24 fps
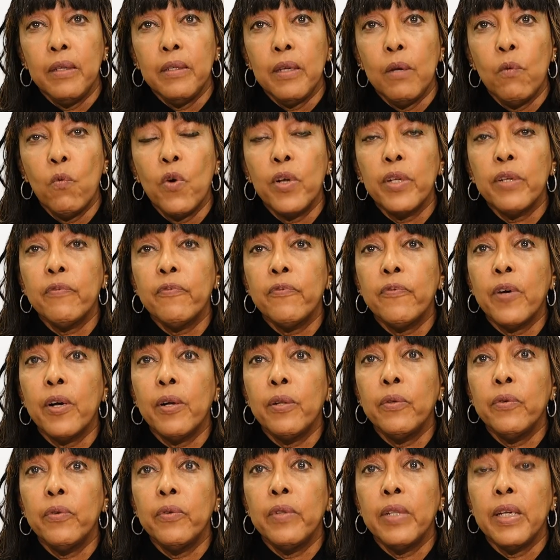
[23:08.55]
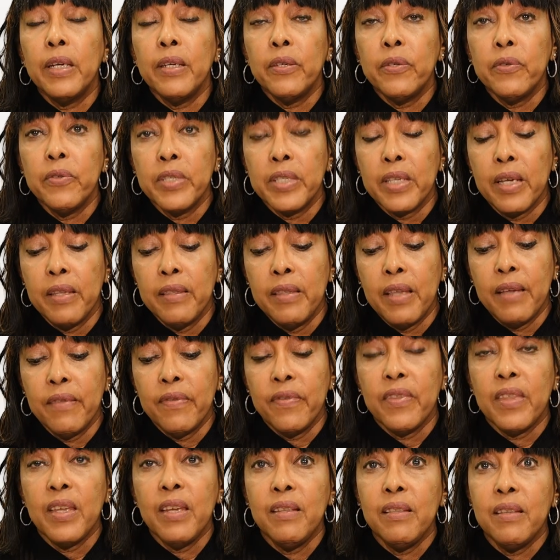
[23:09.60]
They want to follow, like you said,
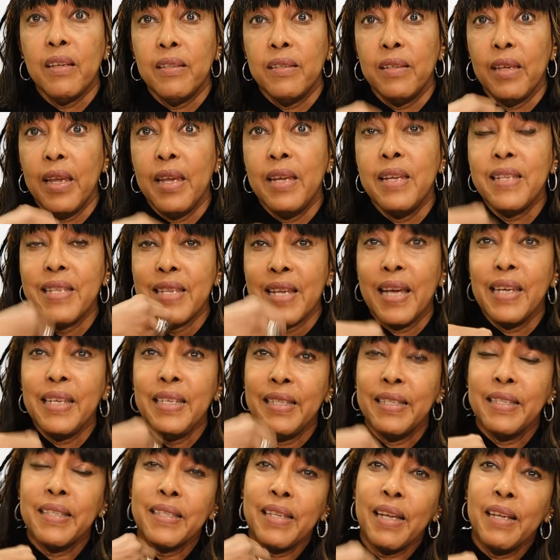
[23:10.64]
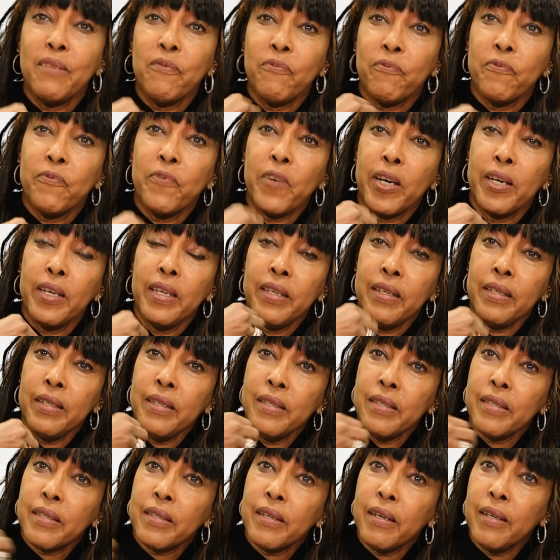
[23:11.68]
that thing that ignites that fire
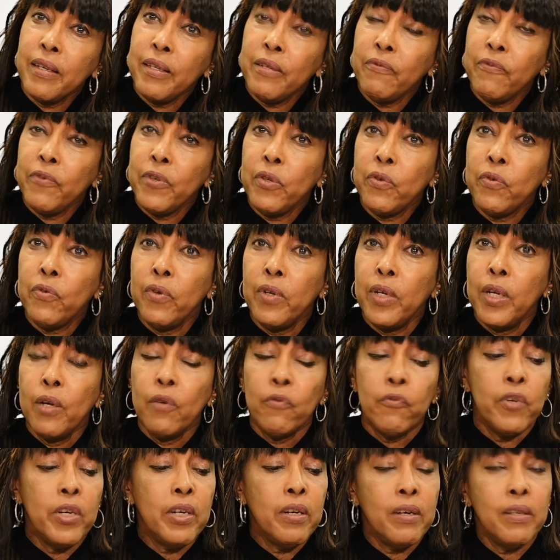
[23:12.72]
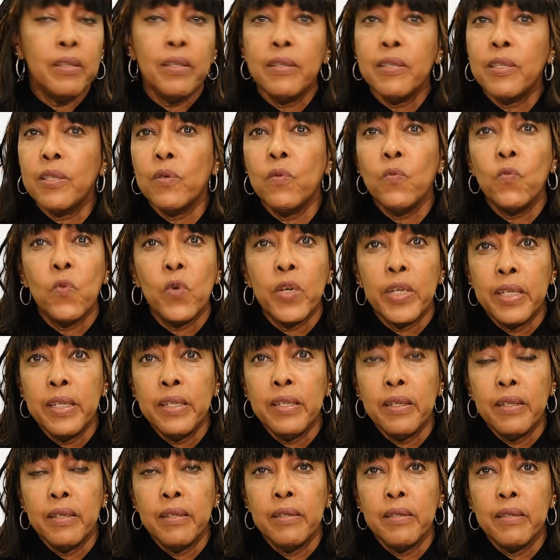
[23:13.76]
inside of you, regardless of what
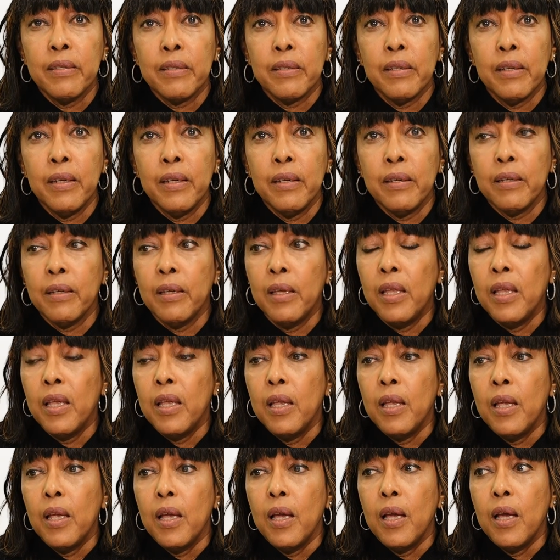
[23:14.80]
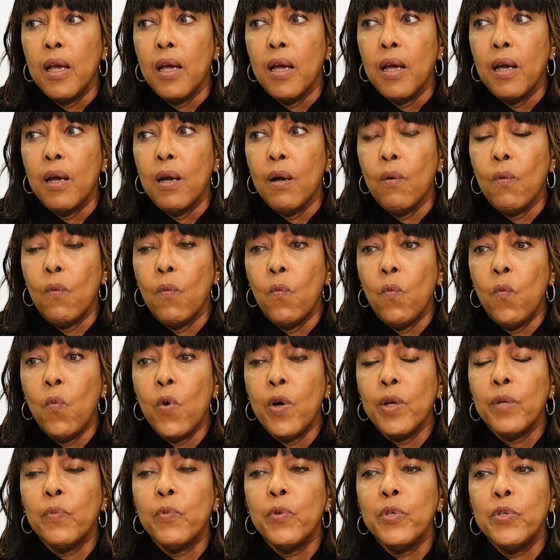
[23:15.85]
it is. Like,
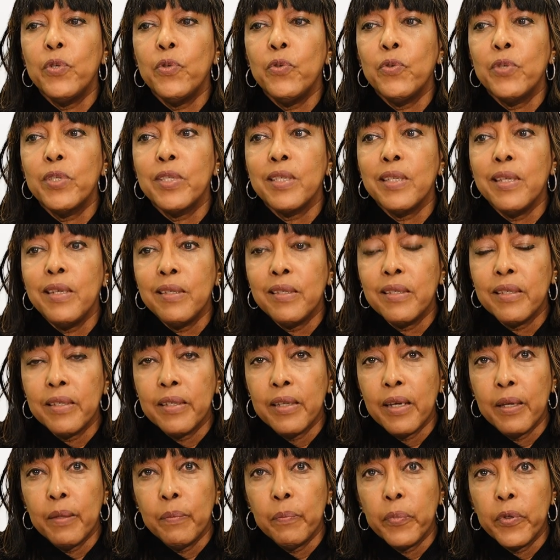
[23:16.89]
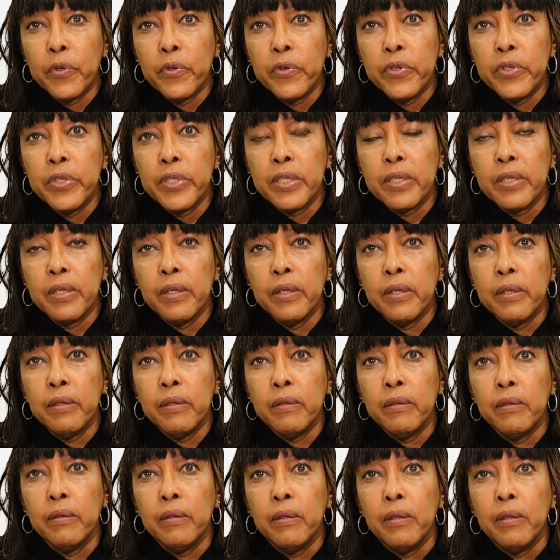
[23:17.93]
what would you say to that person